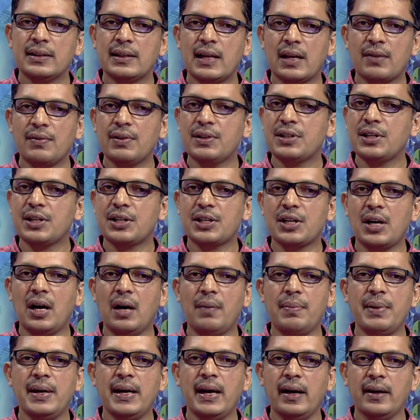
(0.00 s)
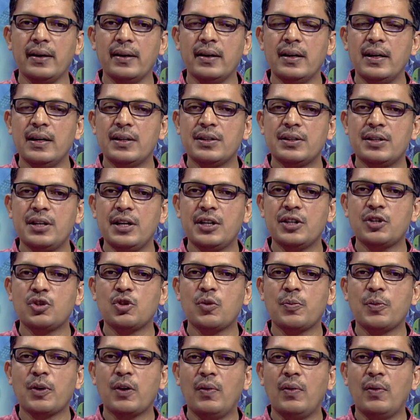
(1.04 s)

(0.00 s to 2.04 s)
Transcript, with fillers: Sarva Shiksha Abhiyan seeks to